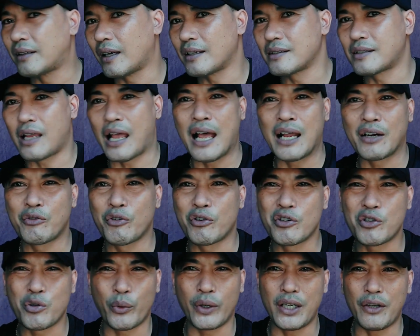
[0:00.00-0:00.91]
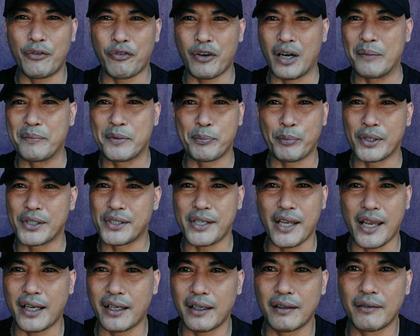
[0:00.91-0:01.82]
does 120 frames per
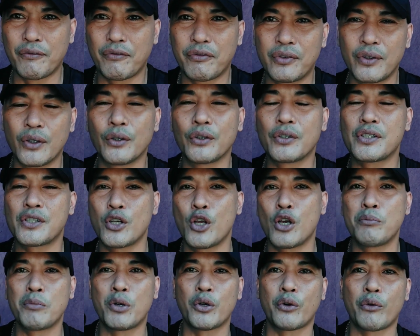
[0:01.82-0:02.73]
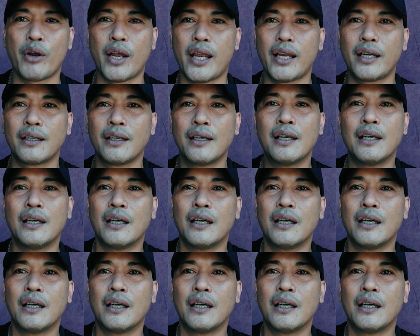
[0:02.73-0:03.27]
second for slow-mo rate,